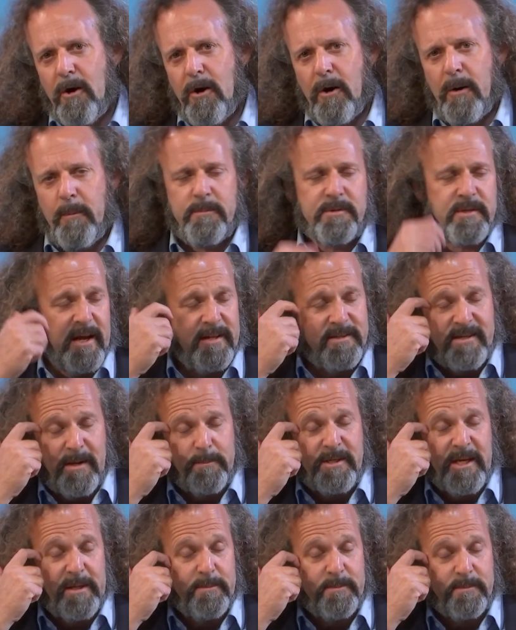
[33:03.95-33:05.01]
arms and
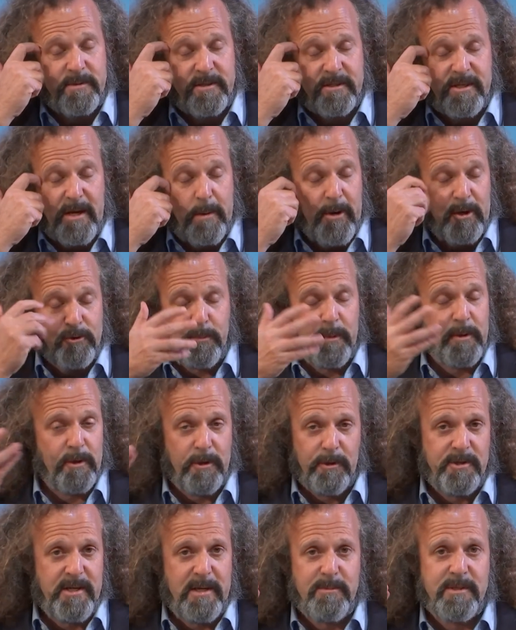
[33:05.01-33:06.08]
some
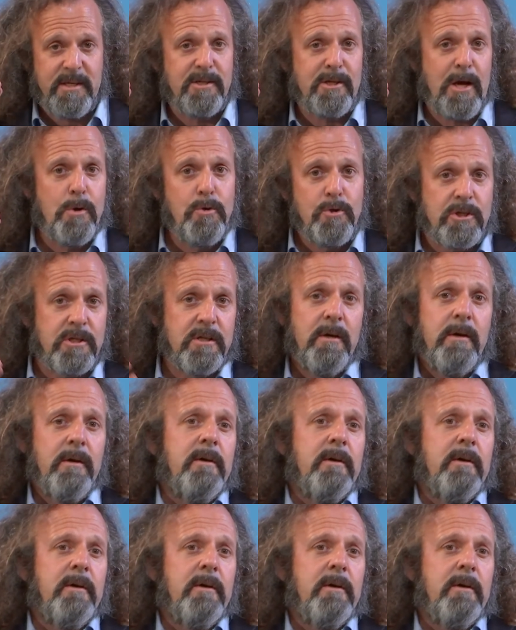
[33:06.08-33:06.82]
entrepreneurial teams that don't,